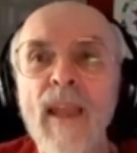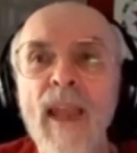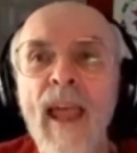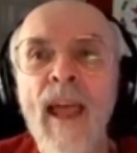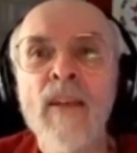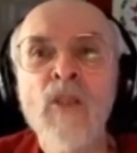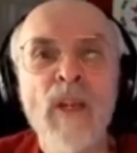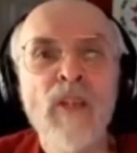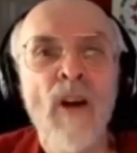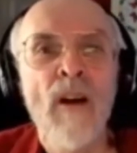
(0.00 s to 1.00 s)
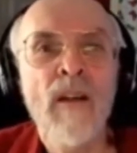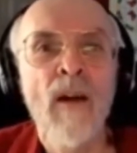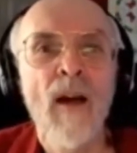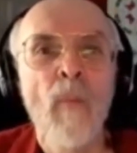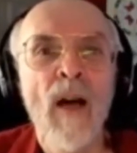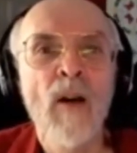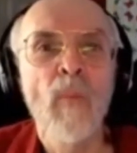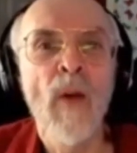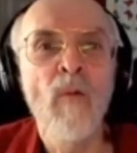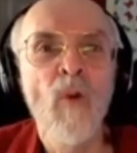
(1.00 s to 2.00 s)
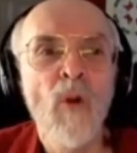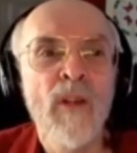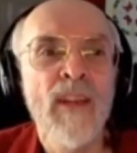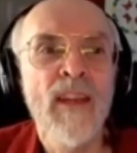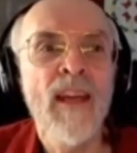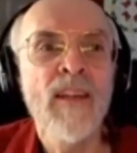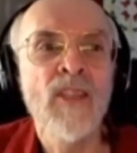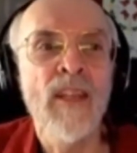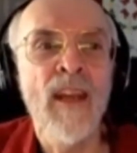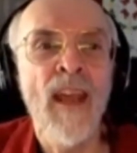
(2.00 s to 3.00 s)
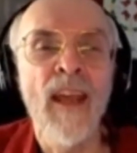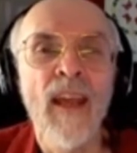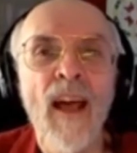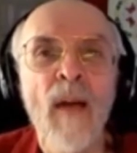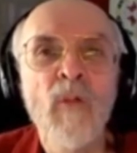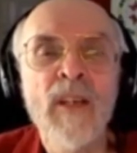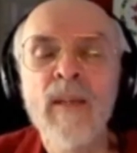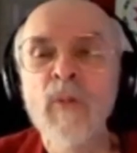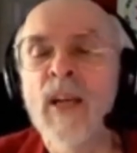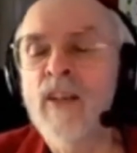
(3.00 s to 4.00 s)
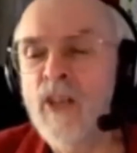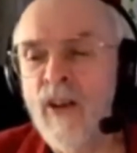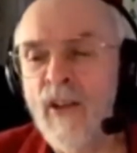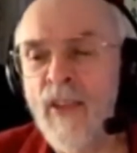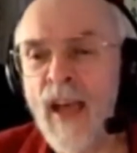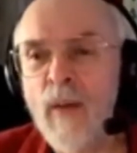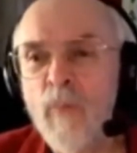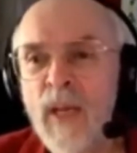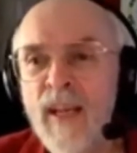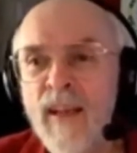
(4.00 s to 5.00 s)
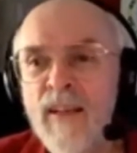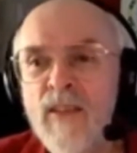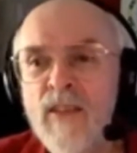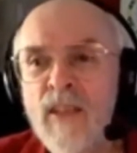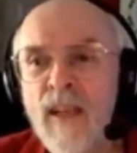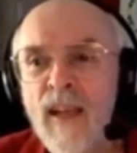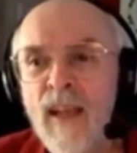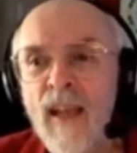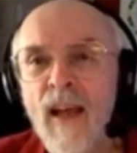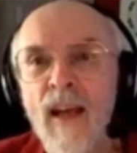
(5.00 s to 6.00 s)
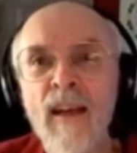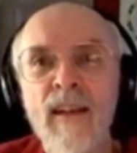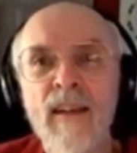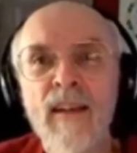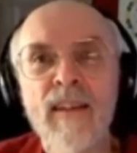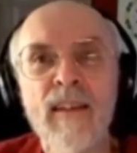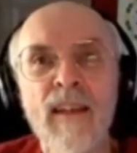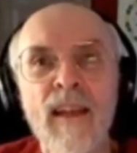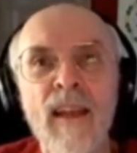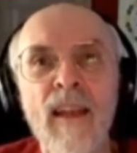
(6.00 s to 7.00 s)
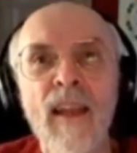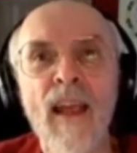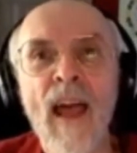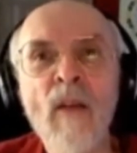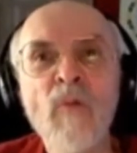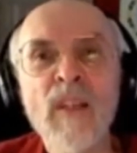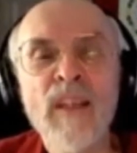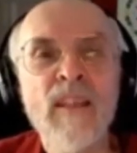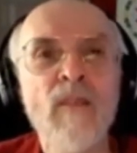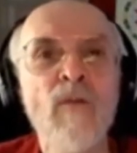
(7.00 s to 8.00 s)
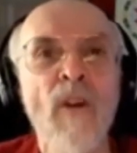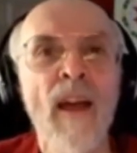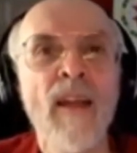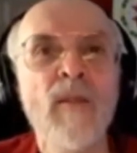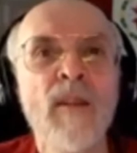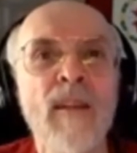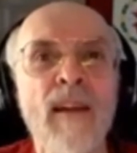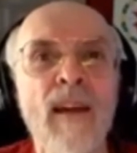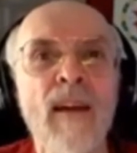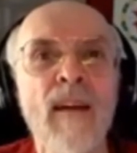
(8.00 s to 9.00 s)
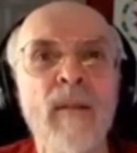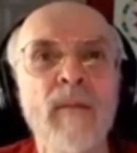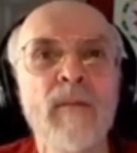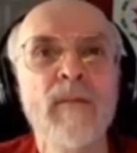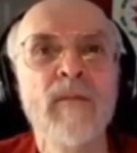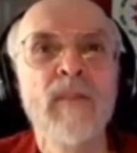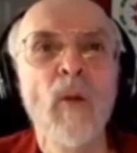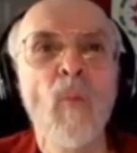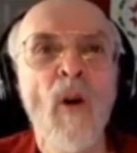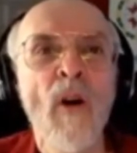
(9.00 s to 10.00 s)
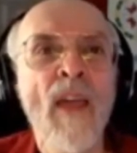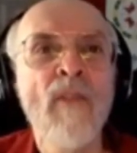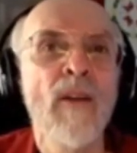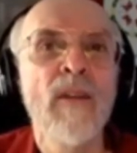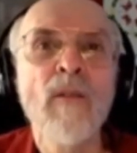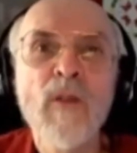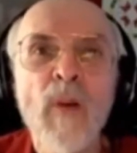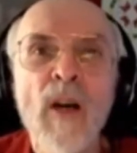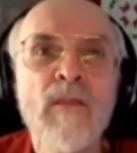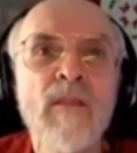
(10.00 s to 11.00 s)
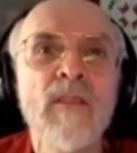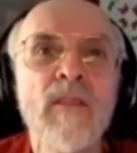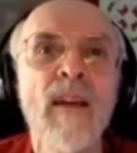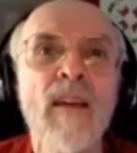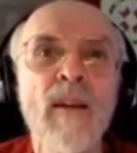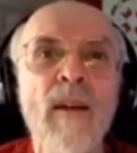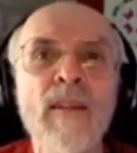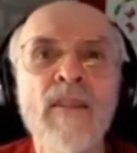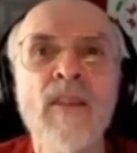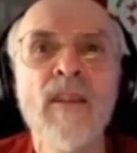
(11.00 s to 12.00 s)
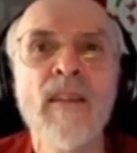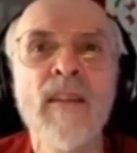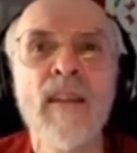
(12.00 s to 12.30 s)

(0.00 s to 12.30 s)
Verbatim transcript: As we talk about my role in the SCA, I'm going to keep touching on that, because I really did find, the more I found out about Carranza,